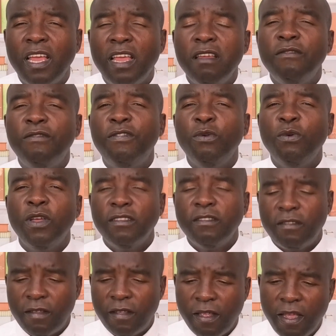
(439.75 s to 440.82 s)

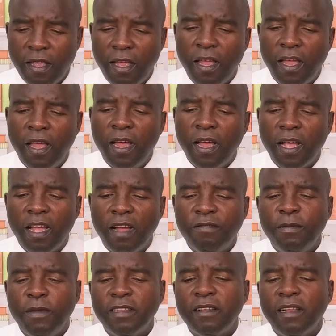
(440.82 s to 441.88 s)
influence
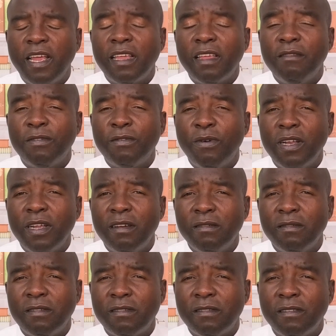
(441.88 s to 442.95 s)
governments like everyone
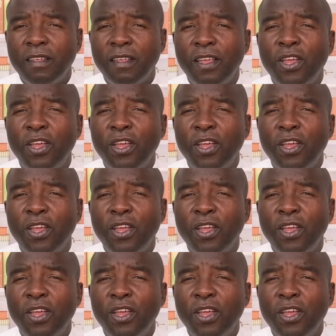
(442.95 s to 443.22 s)
else.